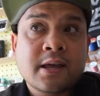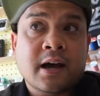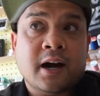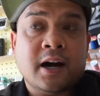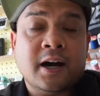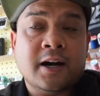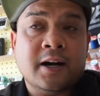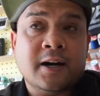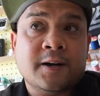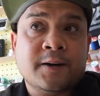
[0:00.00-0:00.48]

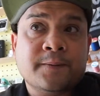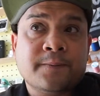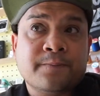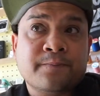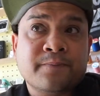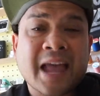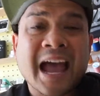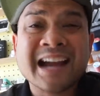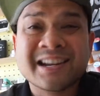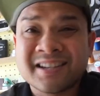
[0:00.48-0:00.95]

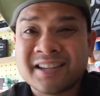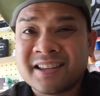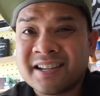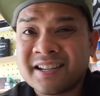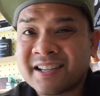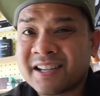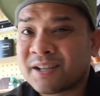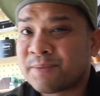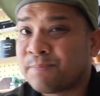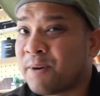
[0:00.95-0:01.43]
Um, actually,
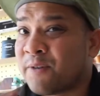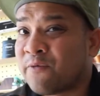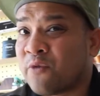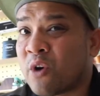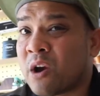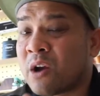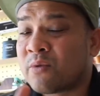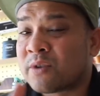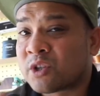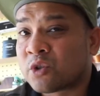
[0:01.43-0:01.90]
since
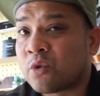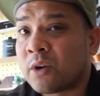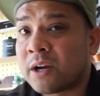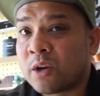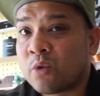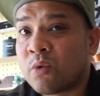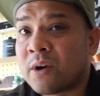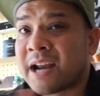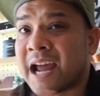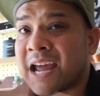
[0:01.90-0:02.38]
before I was
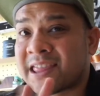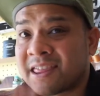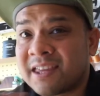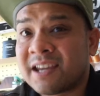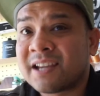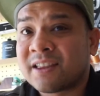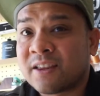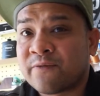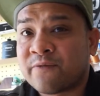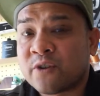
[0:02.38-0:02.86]
21, I
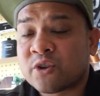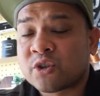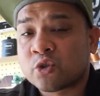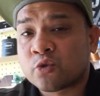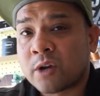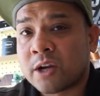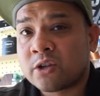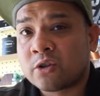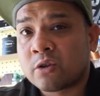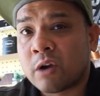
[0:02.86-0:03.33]
think the first
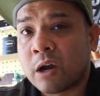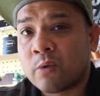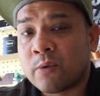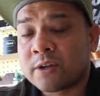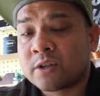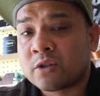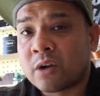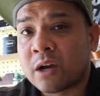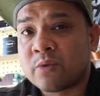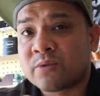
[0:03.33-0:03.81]
trade show I
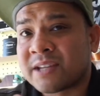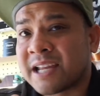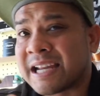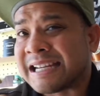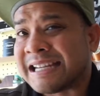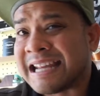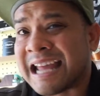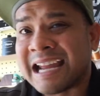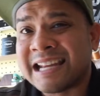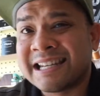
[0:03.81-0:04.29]
went to, I was
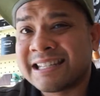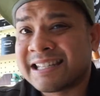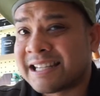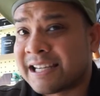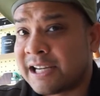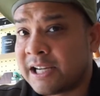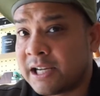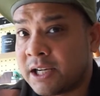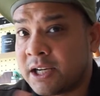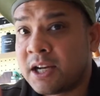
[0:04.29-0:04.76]
like
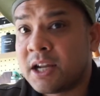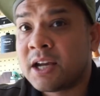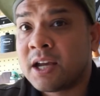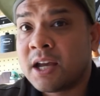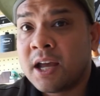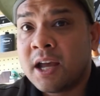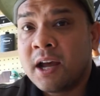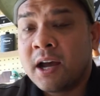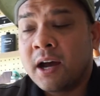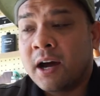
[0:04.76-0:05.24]
19.
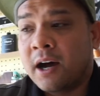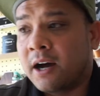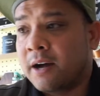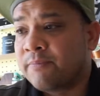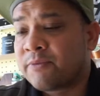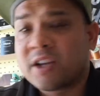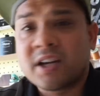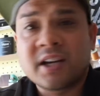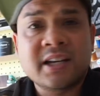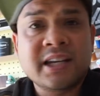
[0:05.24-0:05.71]

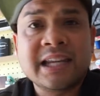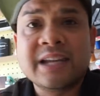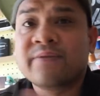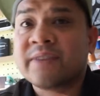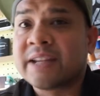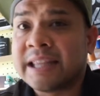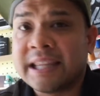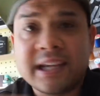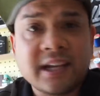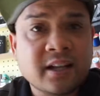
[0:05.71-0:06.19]
Um, couldn't
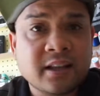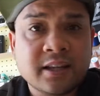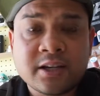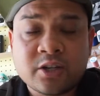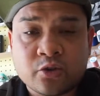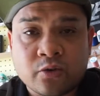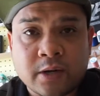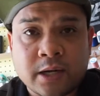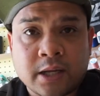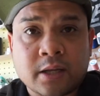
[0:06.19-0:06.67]
even legally
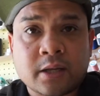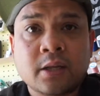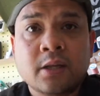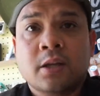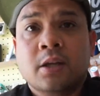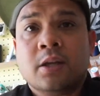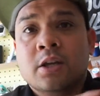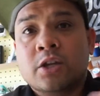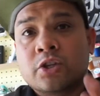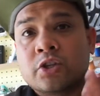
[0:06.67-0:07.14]
drink.
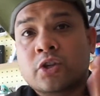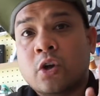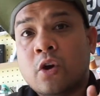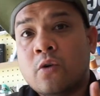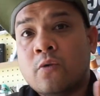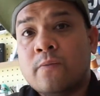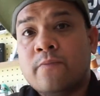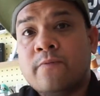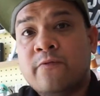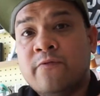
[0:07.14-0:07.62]

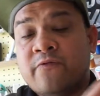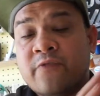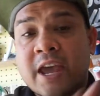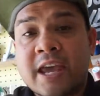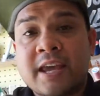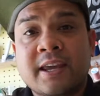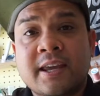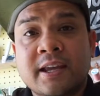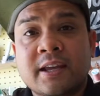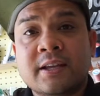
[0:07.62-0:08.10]
So
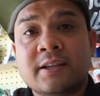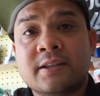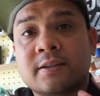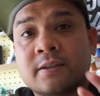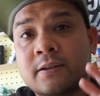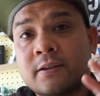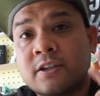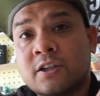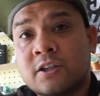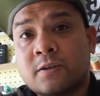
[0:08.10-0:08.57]

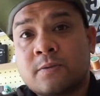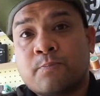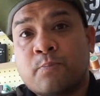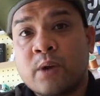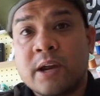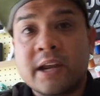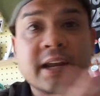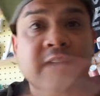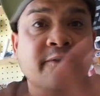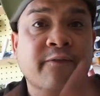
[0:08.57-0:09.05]
Vegas,
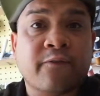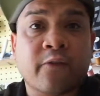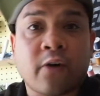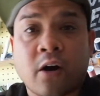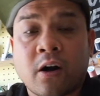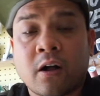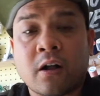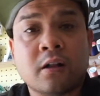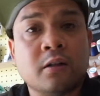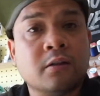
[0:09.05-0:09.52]
spring and
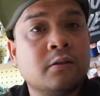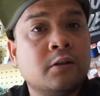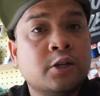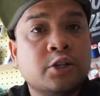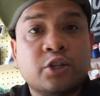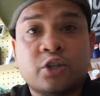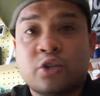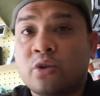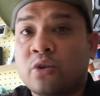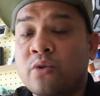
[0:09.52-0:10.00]
fall,
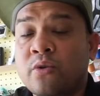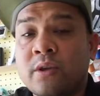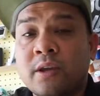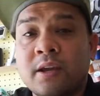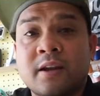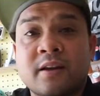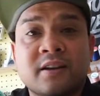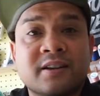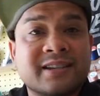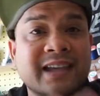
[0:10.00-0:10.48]
two
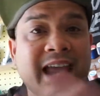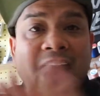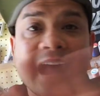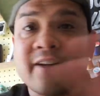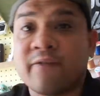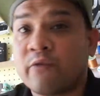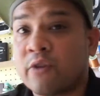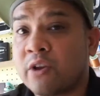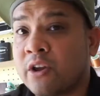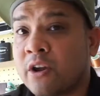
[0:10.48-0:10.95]
years
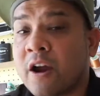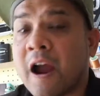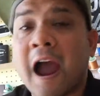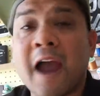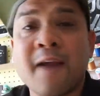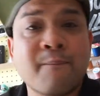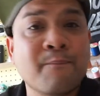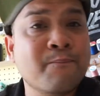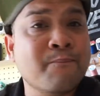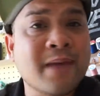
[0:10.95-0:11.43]
every year
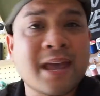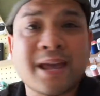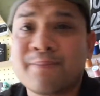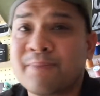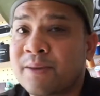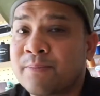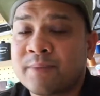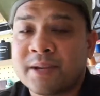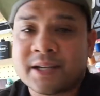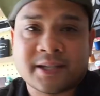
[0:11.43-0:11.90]
i
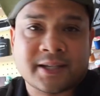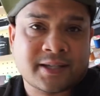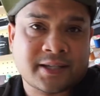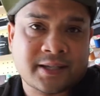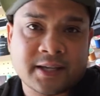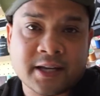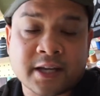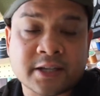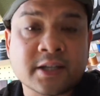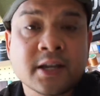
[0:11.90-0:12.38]
maybe missed
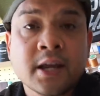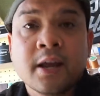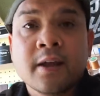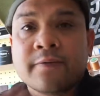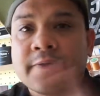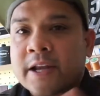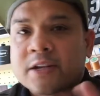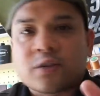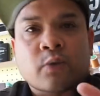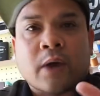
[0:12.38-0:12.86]
six
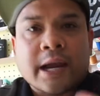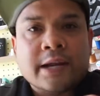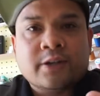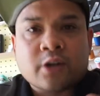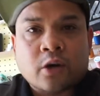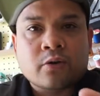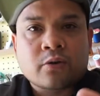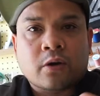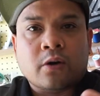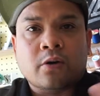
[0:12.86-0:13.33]
that's why i
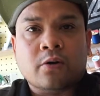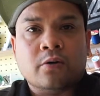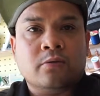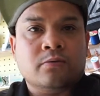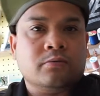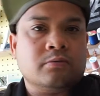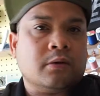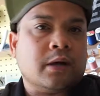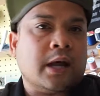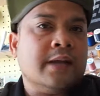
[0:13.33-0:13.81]
don't
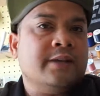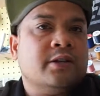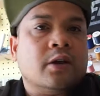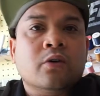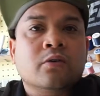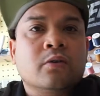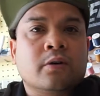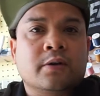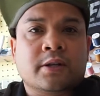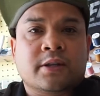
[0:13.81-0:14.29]
go i
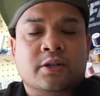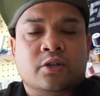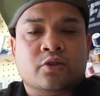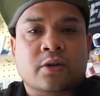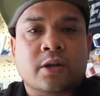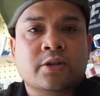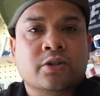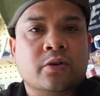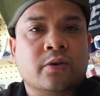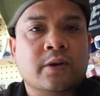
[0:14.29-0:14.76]
don't go to the
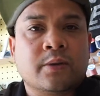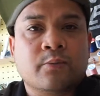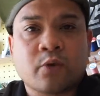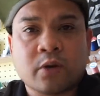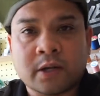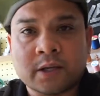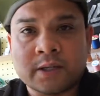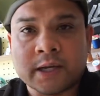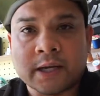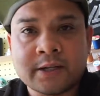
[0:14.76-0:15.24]
trade show
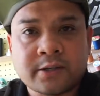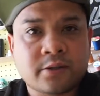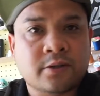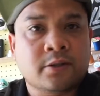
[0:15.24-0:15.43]
anymore because i